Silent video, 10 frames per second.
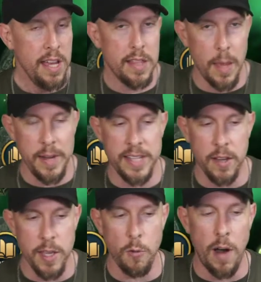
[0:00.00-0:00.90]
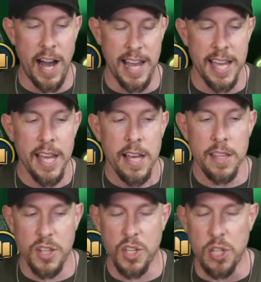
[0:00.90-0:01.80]
Let me tell you why.
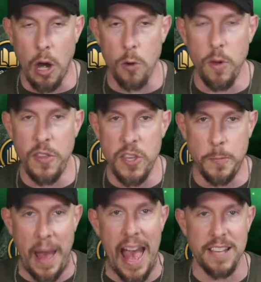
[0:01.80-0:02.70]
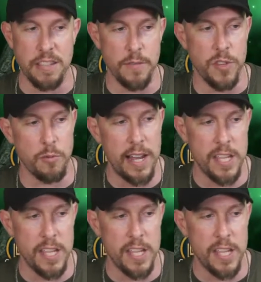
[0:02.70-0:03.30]
Let's start with his passives, right?